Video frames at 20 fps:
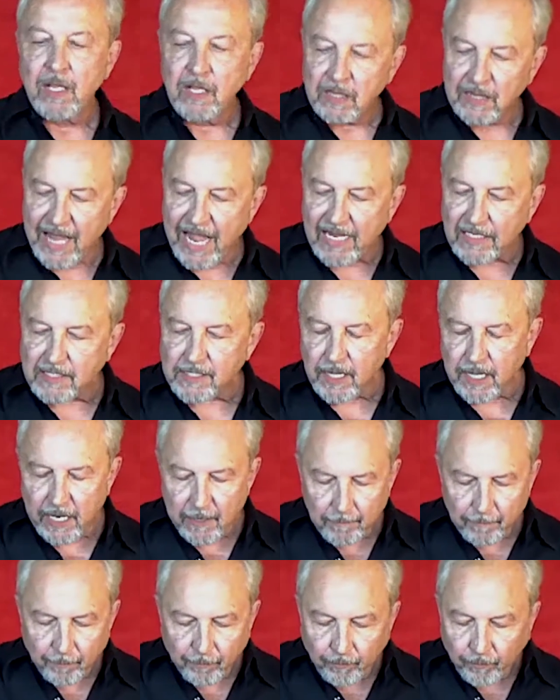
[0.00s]

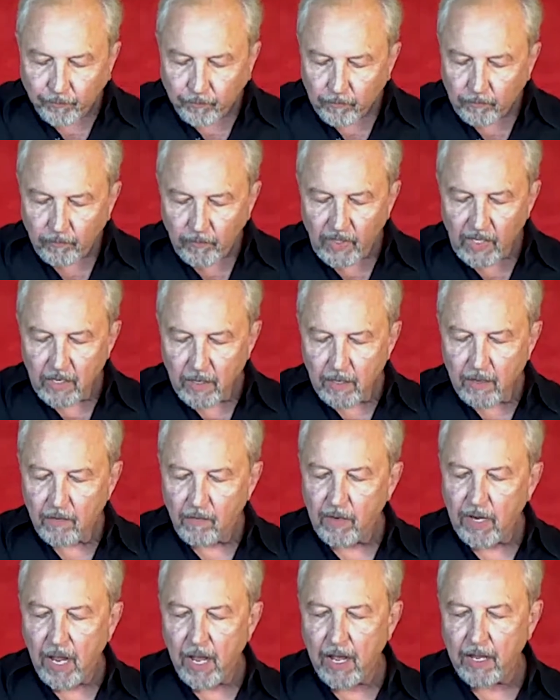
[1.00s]
Lastly,
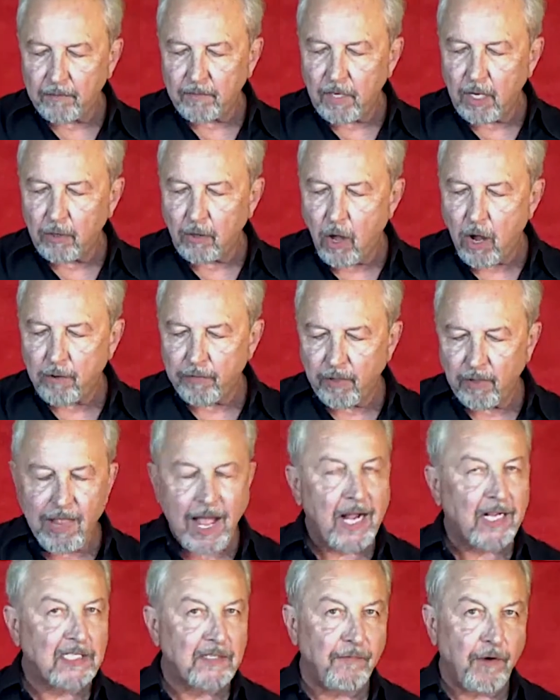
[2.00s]
along the
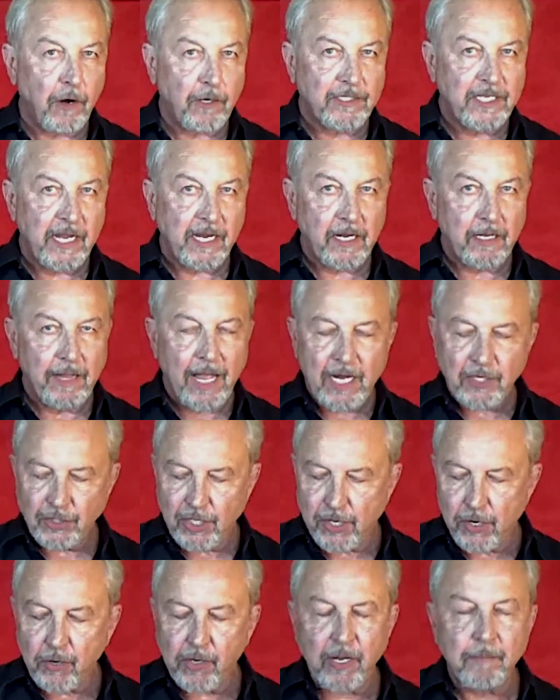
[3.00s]
lines of
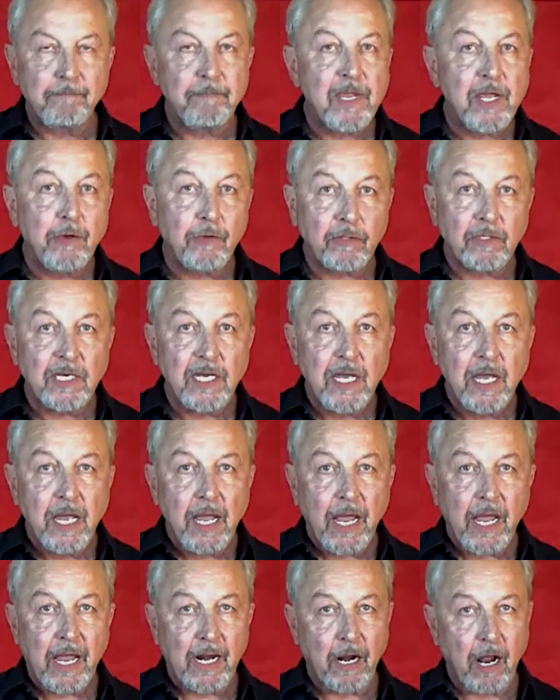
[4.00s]
articulation, you can mute
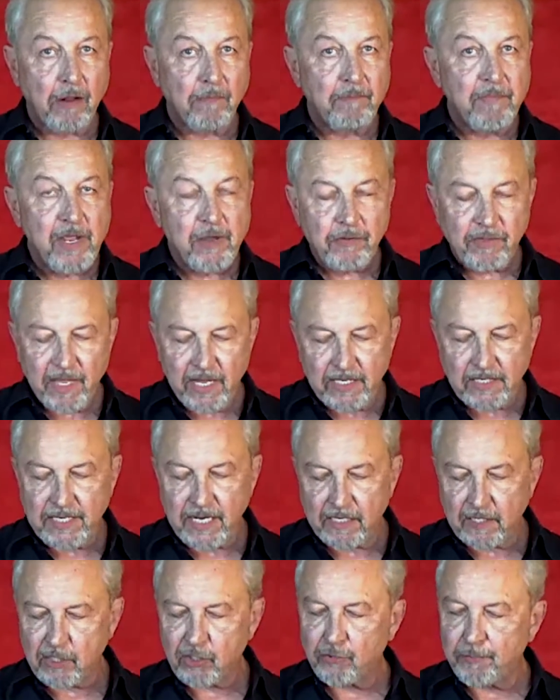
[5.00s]
and unmute these
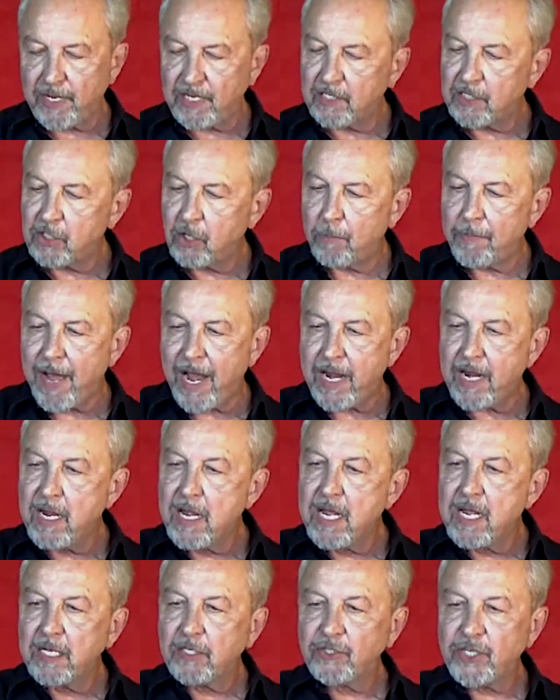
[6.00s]
instruments. So by
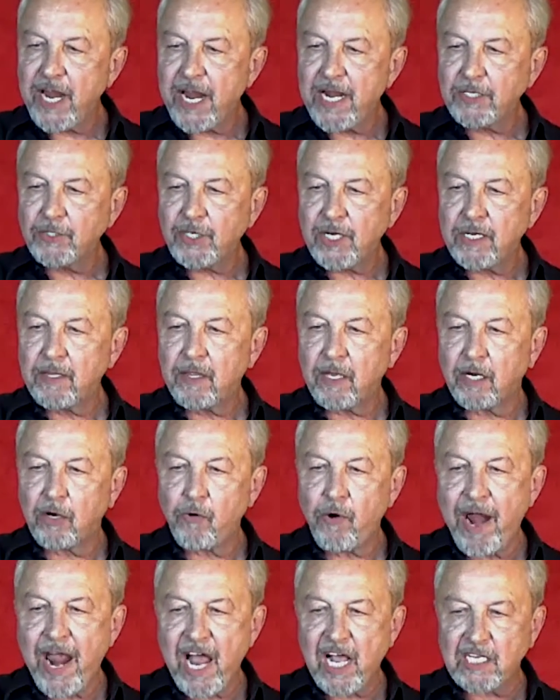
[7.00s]
changing the
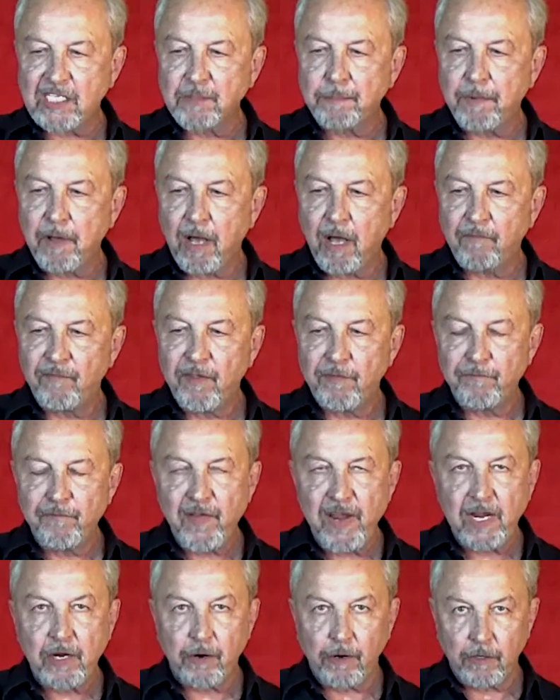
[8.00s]
grasp of the
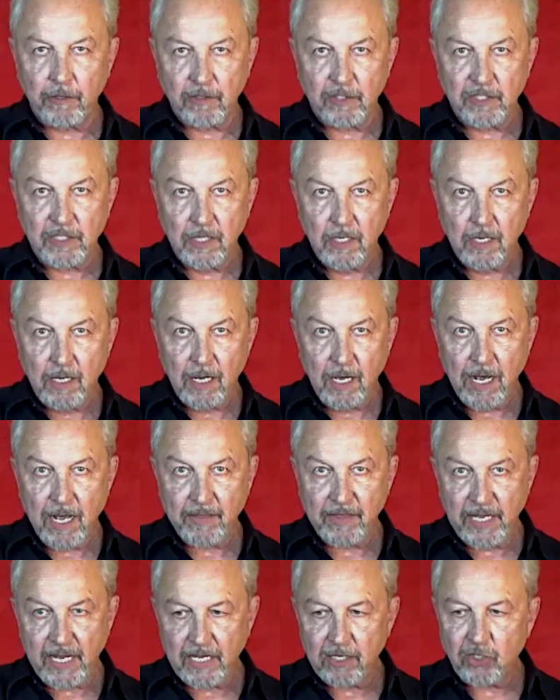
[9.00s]
fingers on
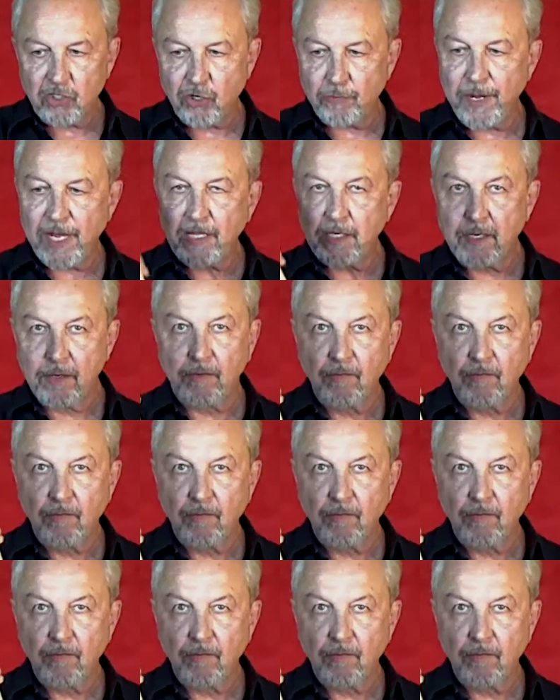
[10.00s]
the instrument,